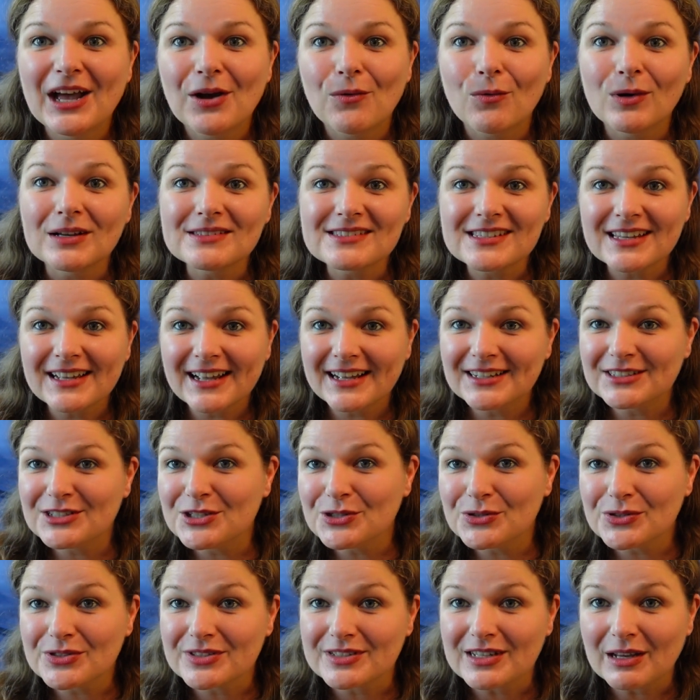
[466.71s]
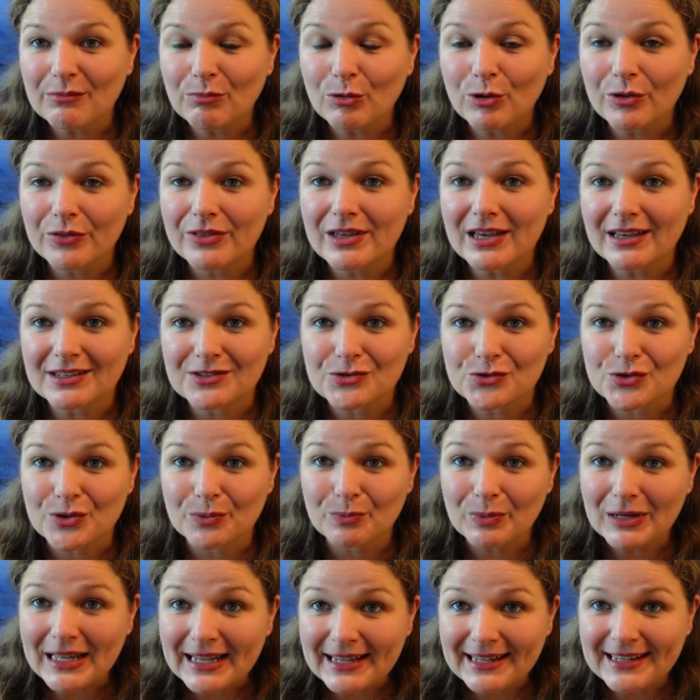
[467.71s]
Once I had used up all the extra
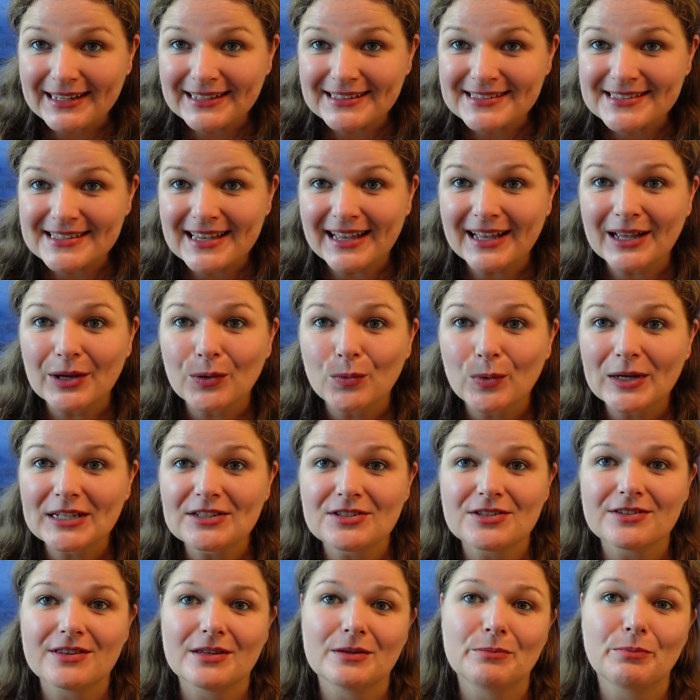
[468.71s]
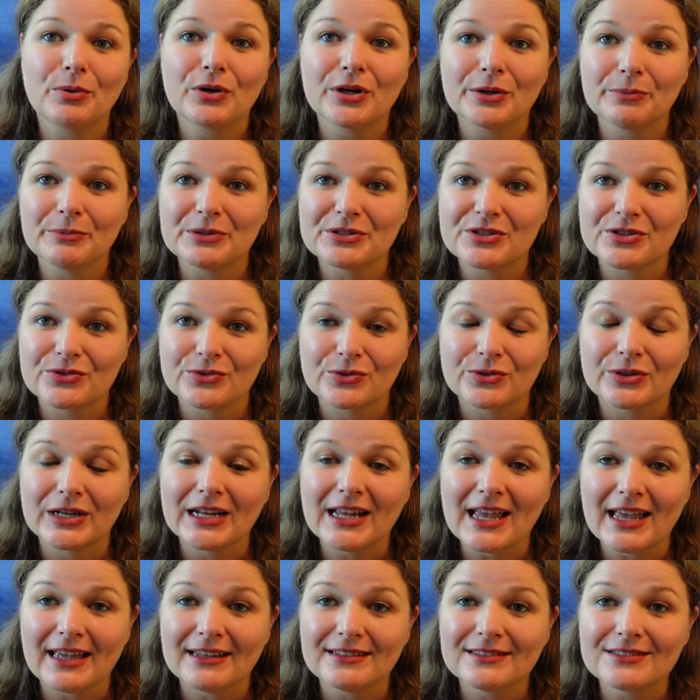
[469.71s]
blades, I went to the department store
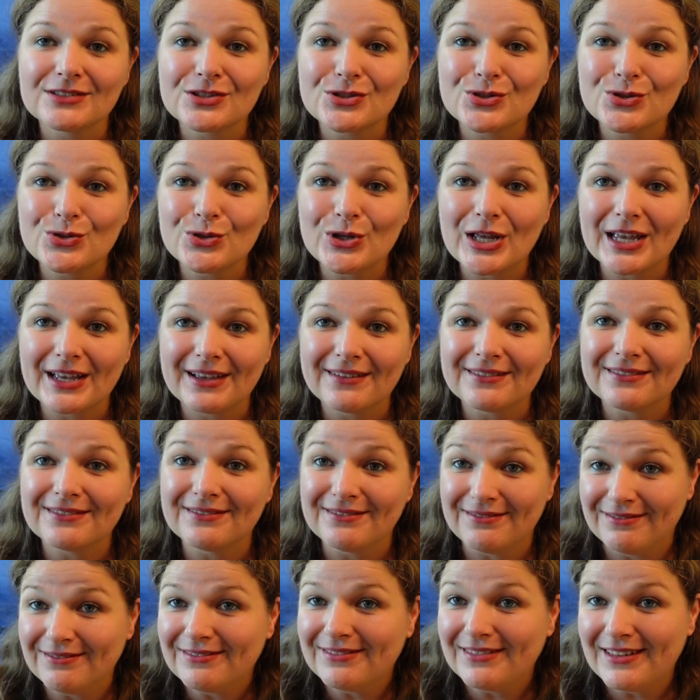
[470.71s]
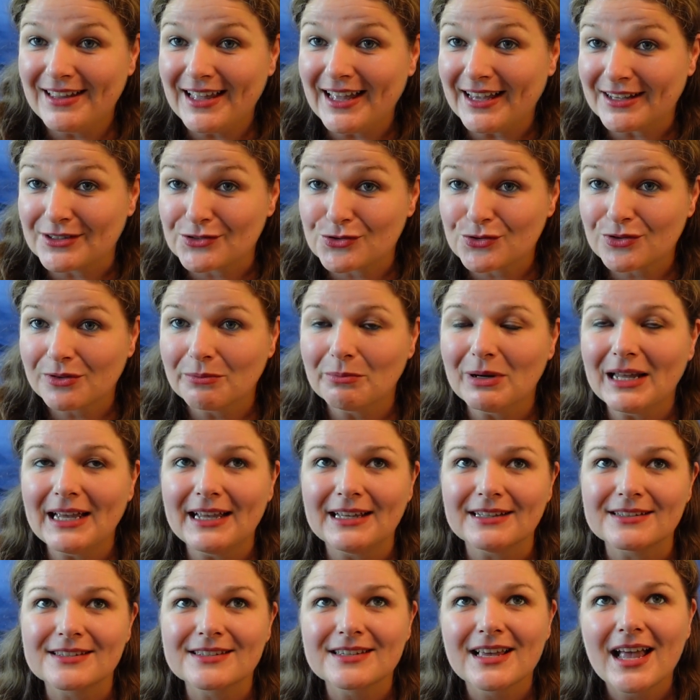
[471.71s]
again to get extra
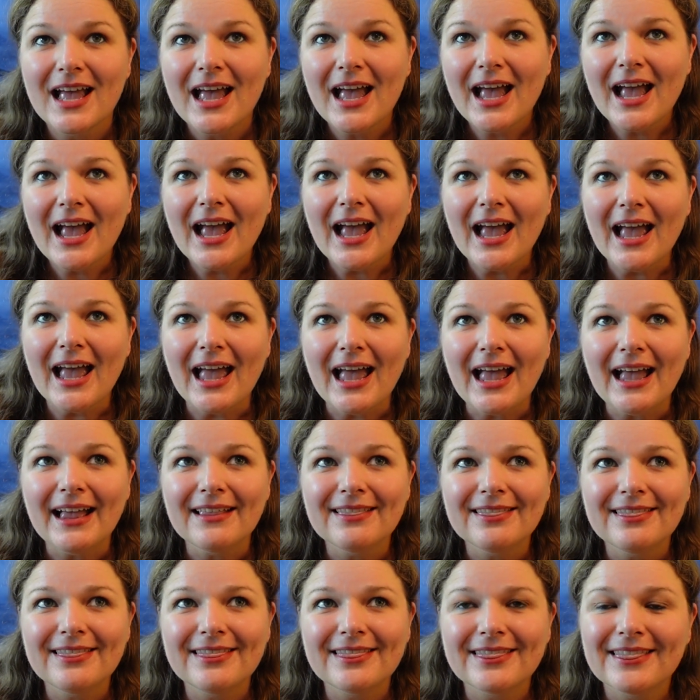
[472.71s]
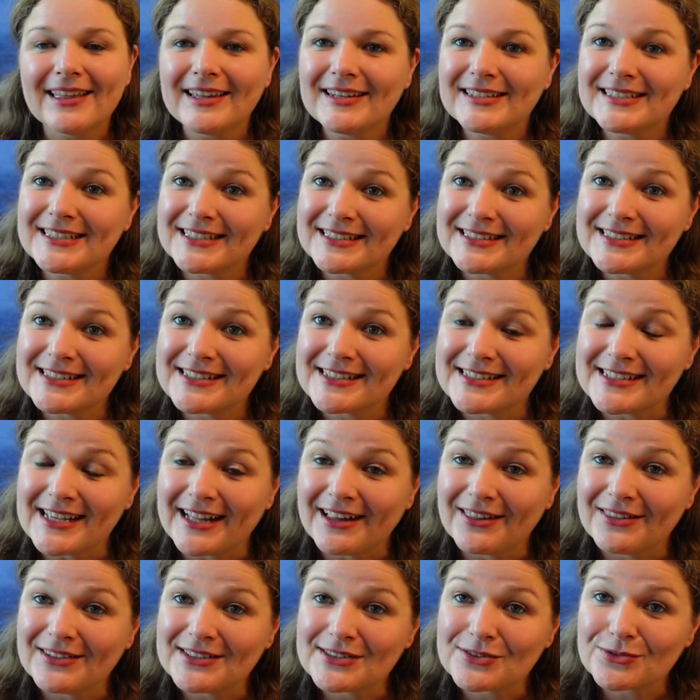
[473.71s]
blades. And they didn't
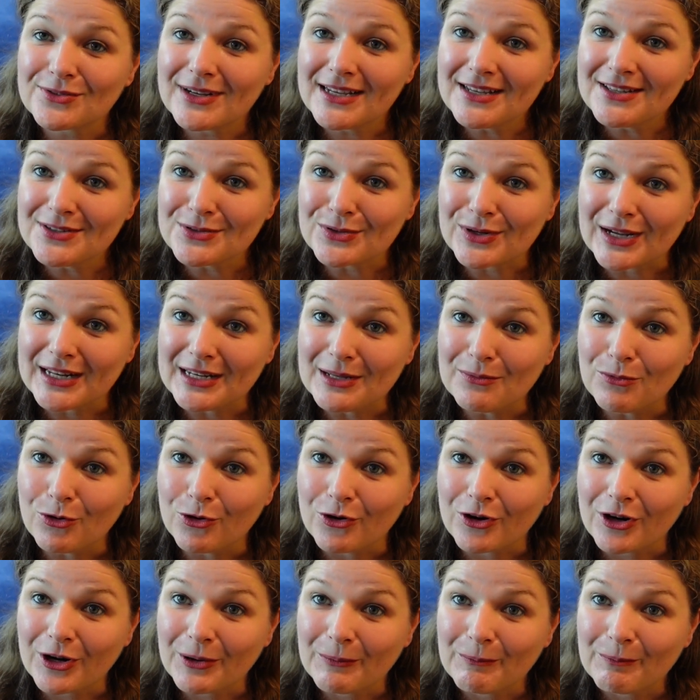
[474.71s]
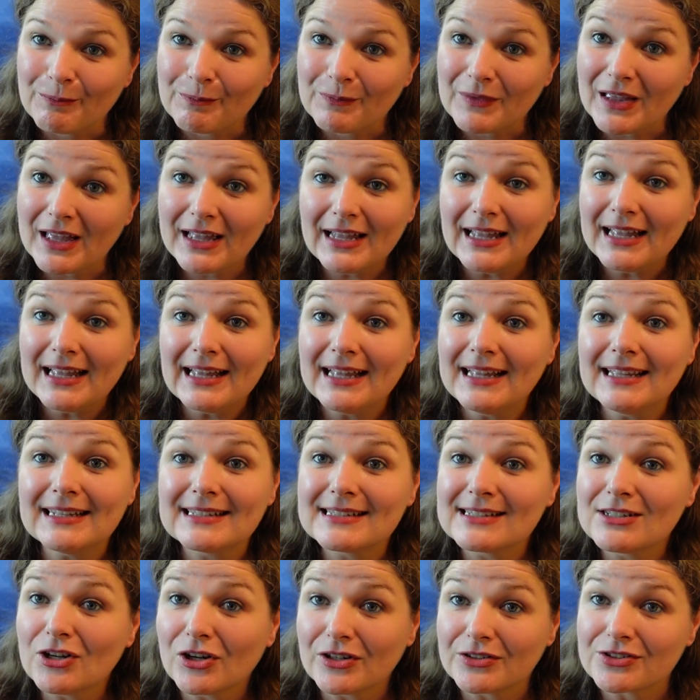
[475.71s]
sell this razor anymore.
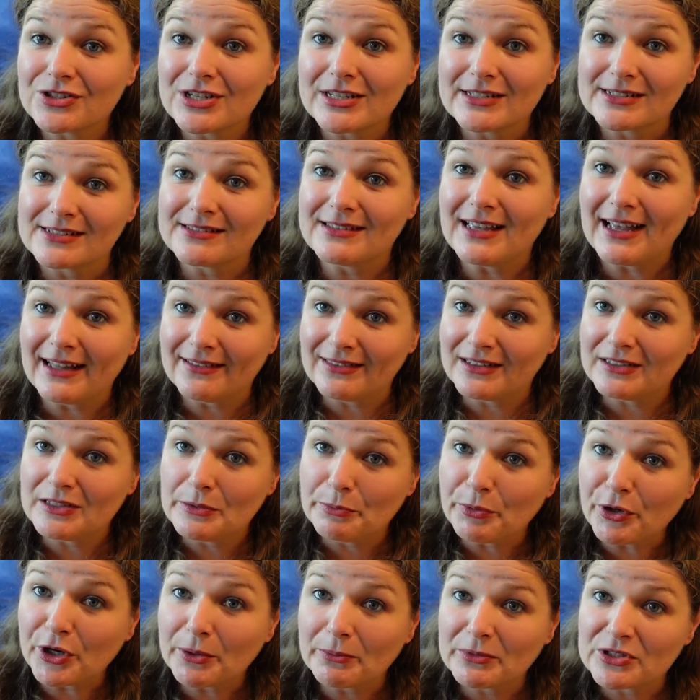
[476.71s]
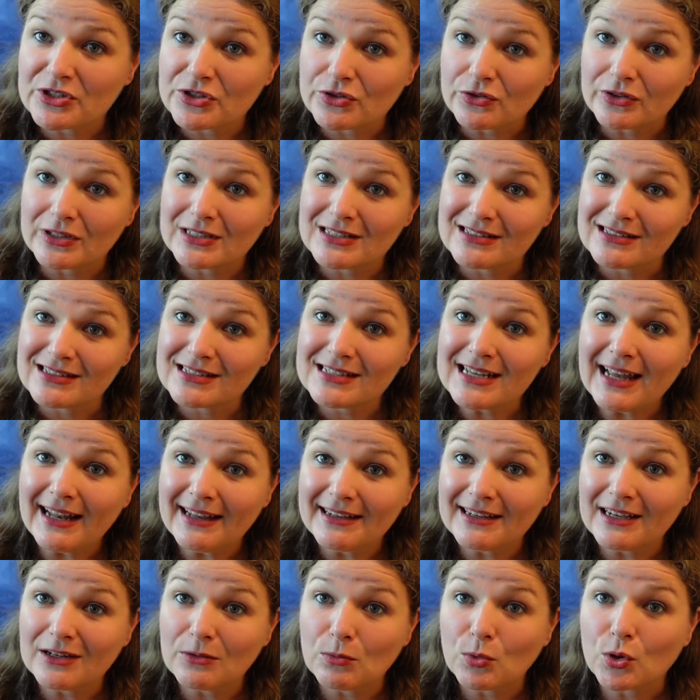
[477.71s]
It's not just that the department store didn't sell
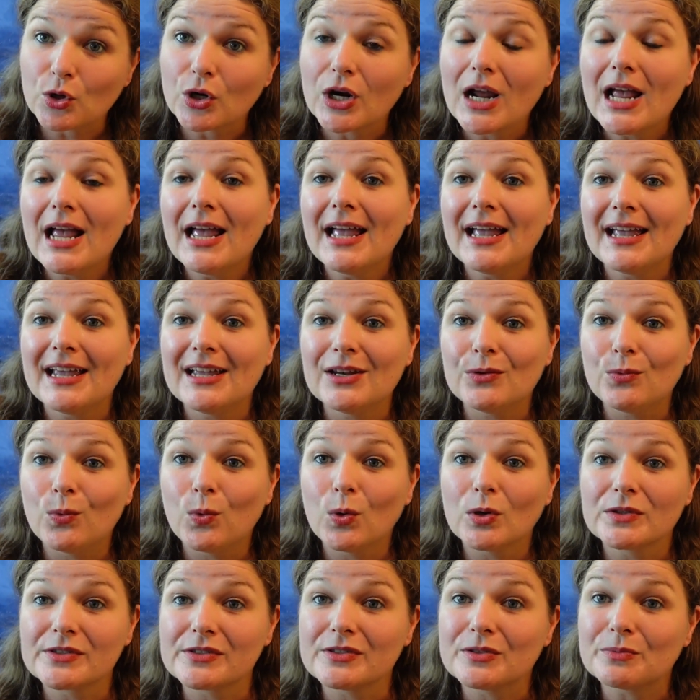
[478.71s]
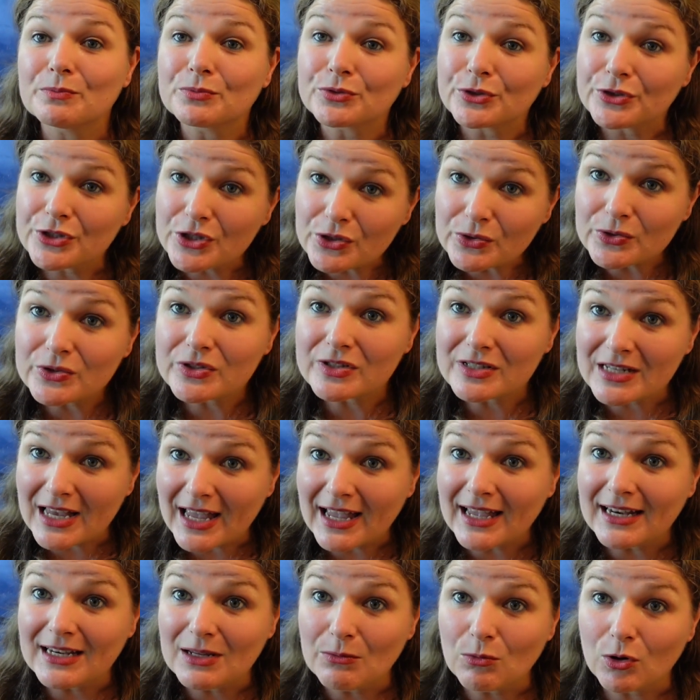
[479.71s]
it anymore, it wasn't produced
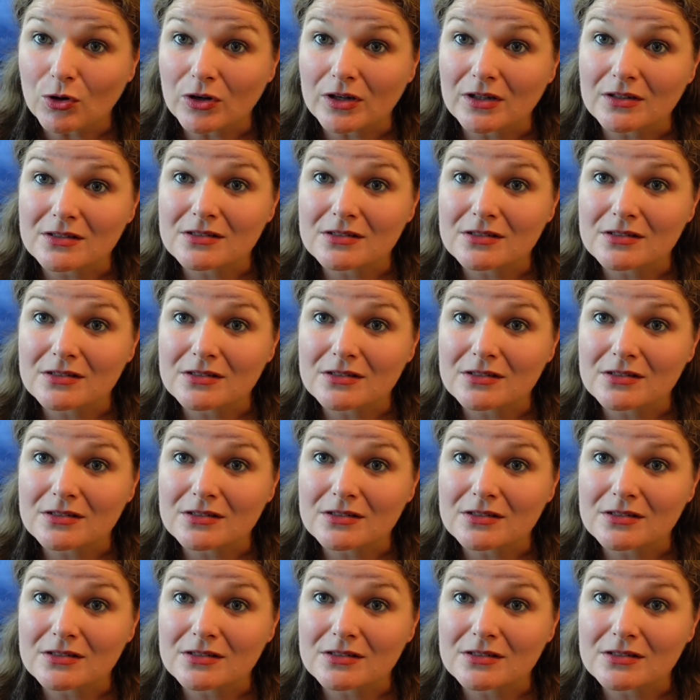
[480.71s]
anymore.